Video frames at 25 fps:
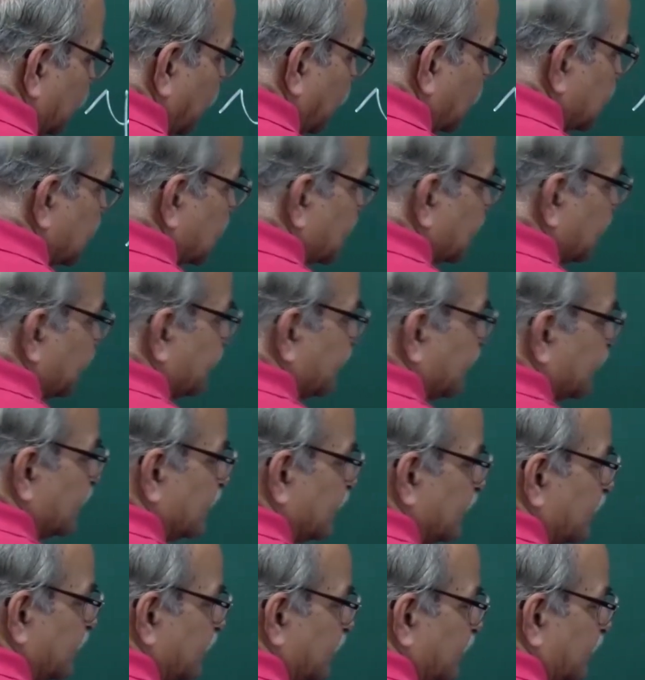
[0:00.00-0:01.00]
positive
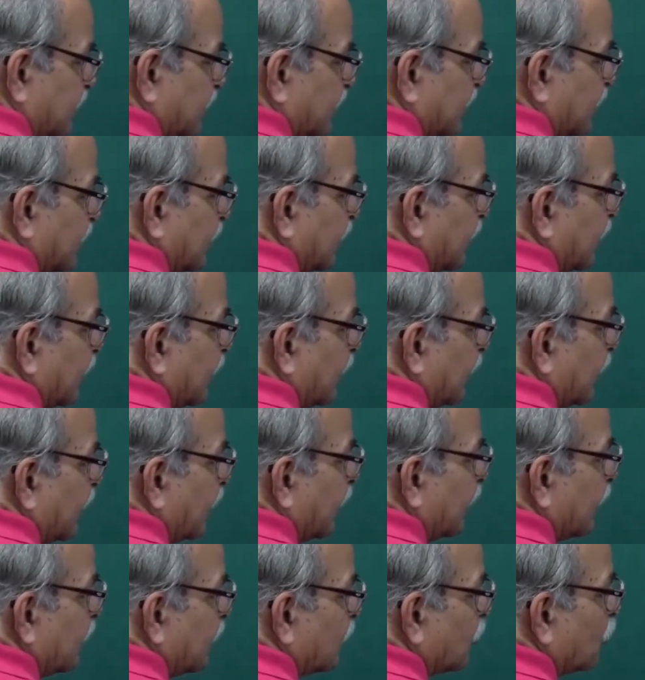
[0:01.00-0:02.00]
integers,
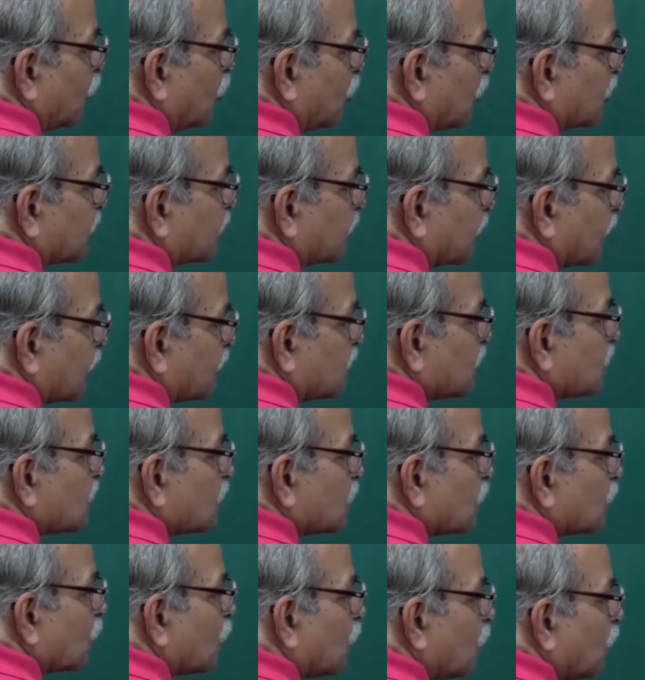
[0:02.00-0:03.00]
l goes from
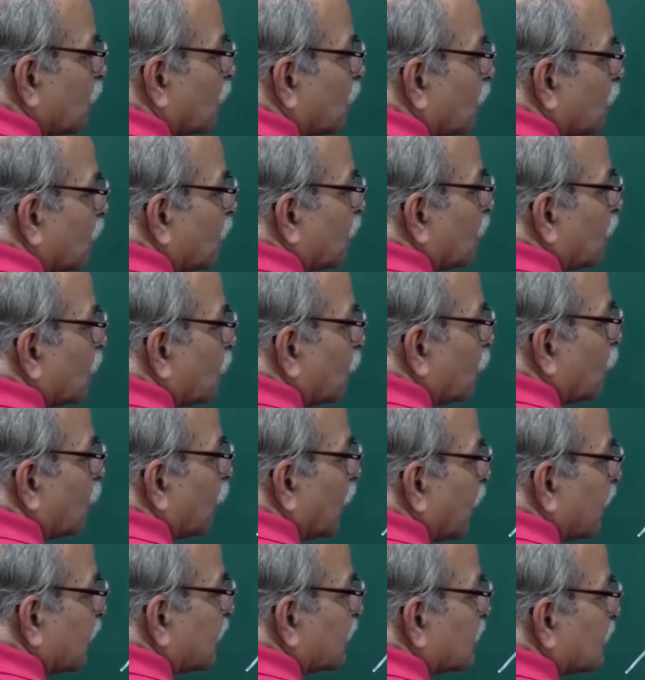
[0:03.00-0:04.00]
0,
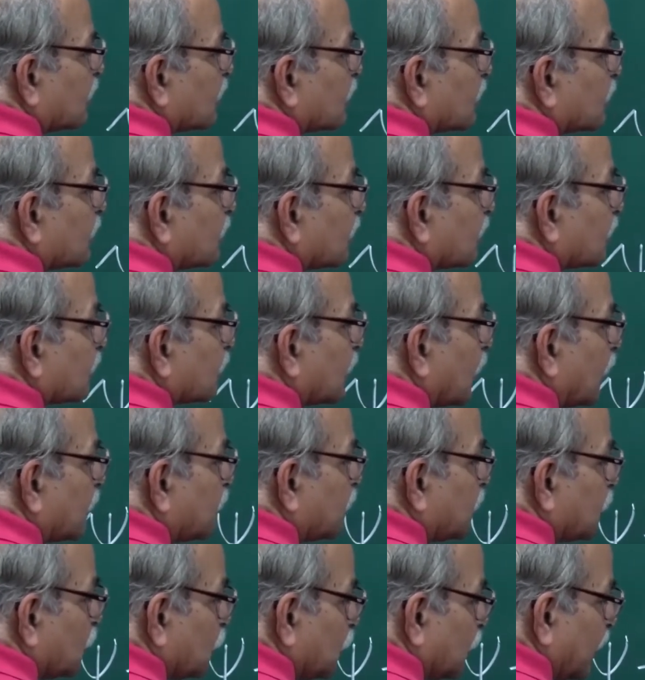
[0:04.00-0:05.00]
1
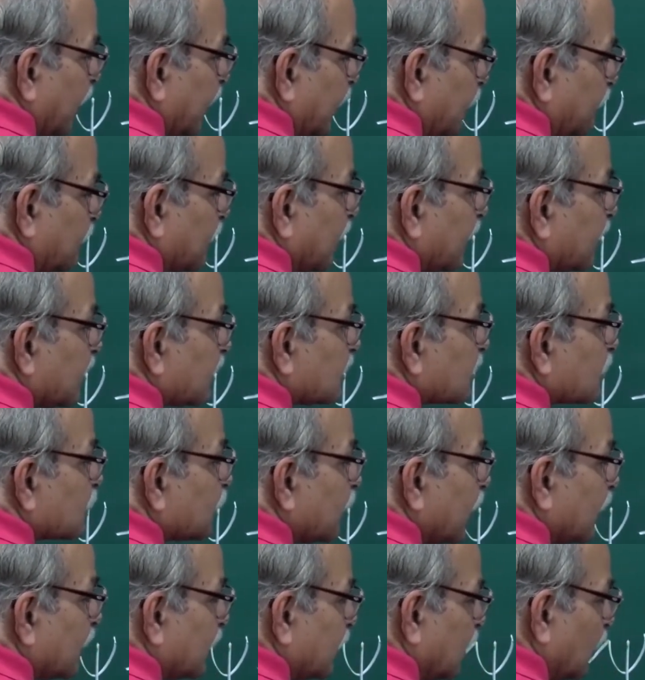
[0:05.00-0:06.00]
up to n minus
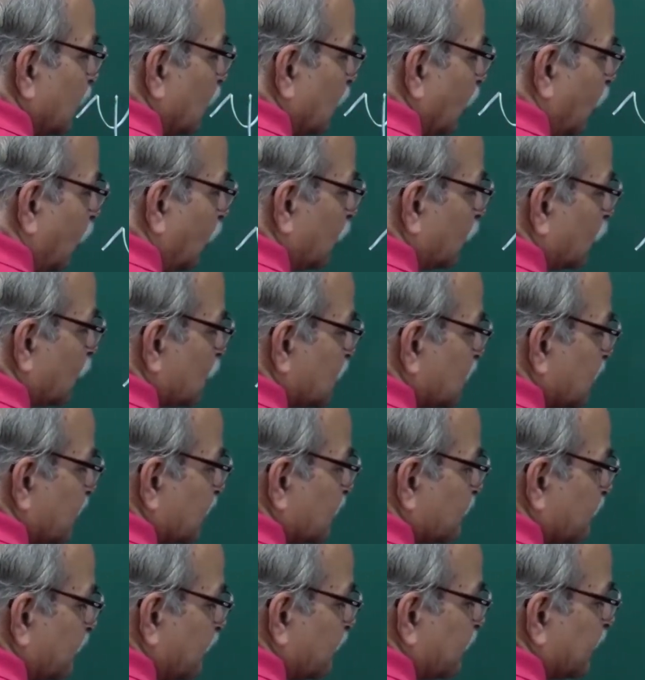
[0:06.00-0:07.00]
1, all those
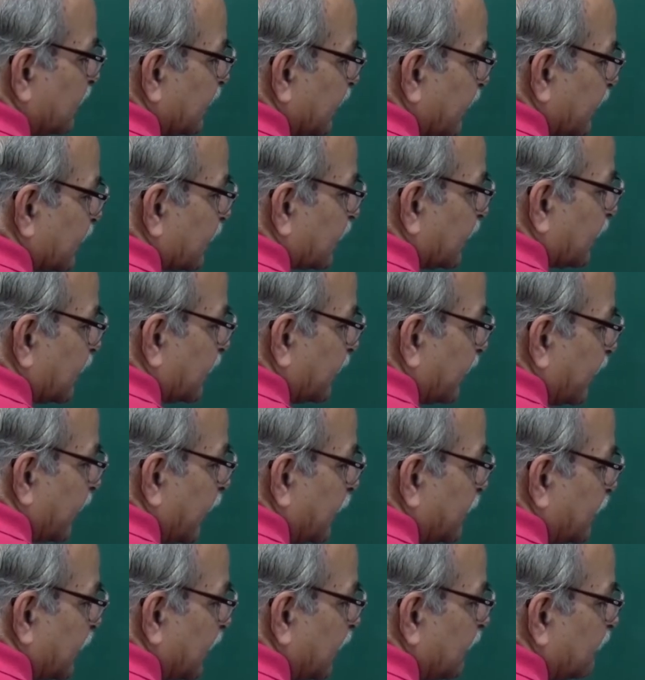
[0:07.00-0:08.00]
things will be there.
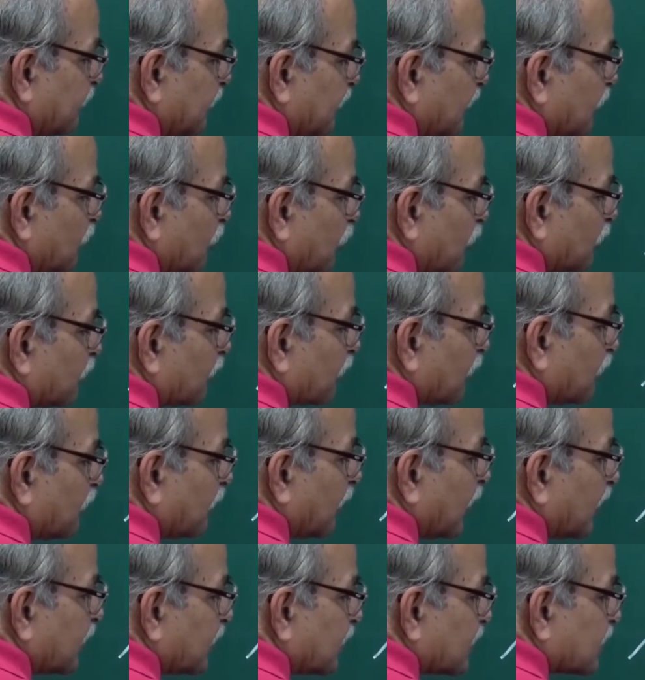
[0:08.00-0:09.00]
ml will go from
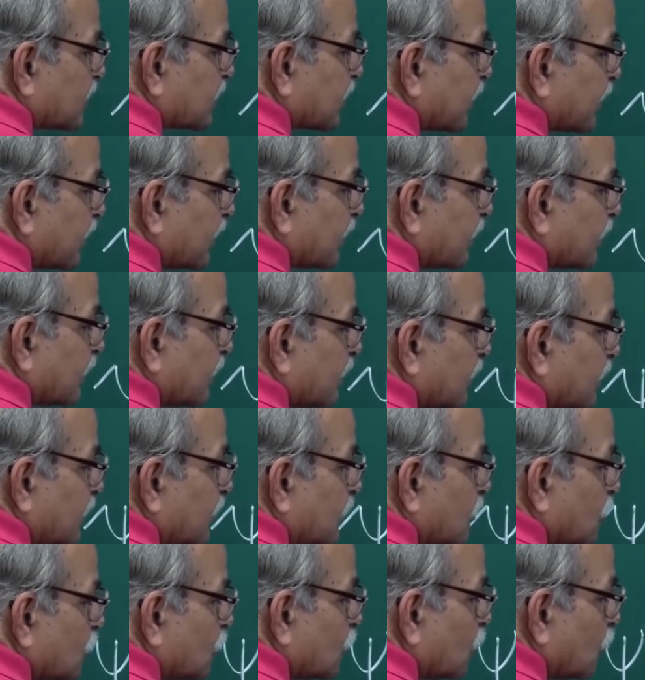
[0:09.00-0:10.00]
minus l
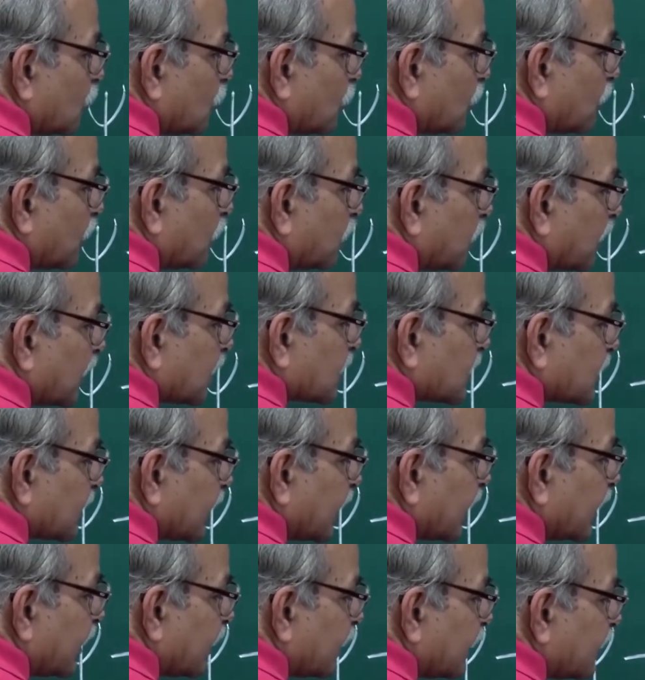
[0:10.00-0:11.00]
to plus
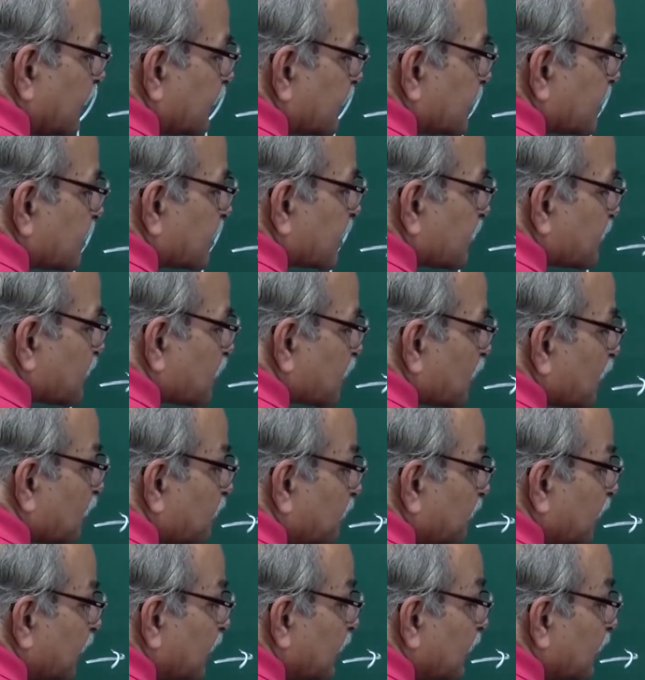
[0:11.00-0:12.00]
l in steps
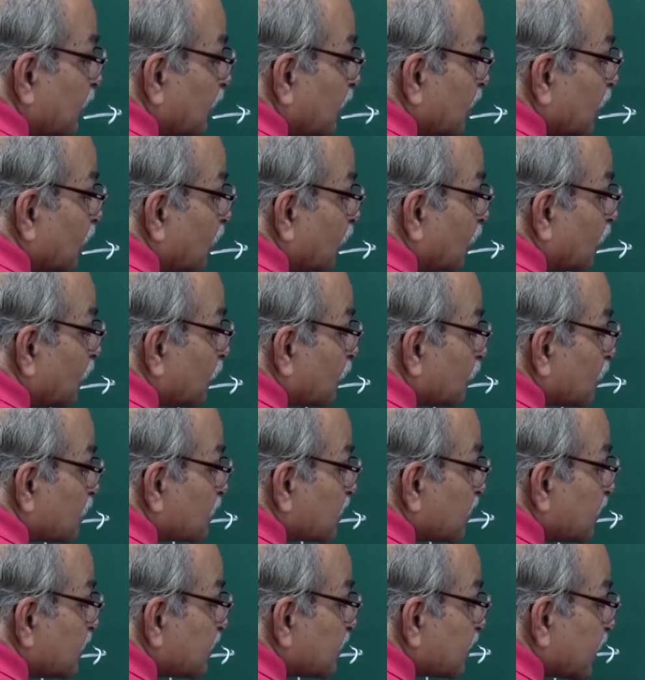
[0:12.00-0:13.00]
of 1, all
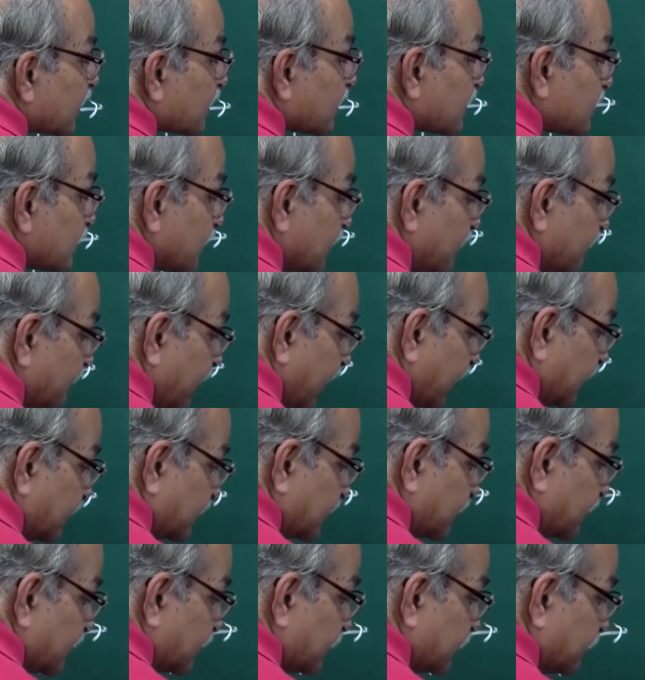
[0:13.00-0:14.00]
those things are still
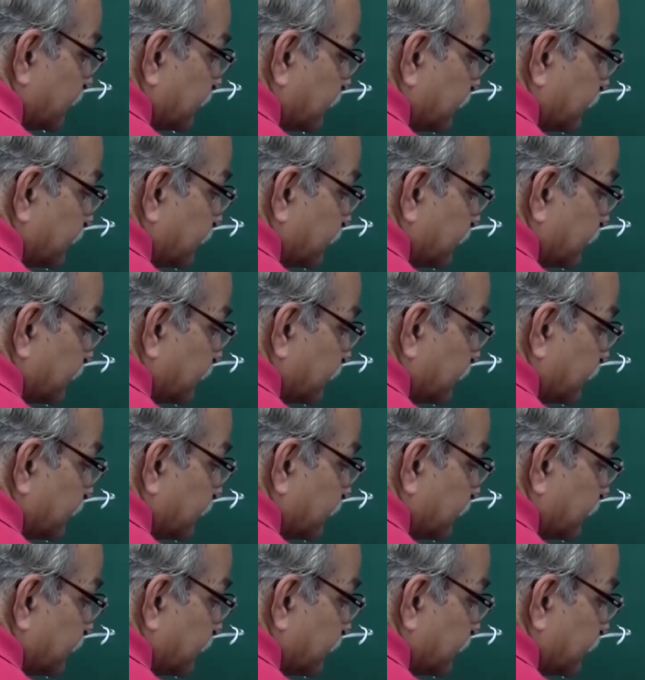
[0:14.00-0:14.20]
valid.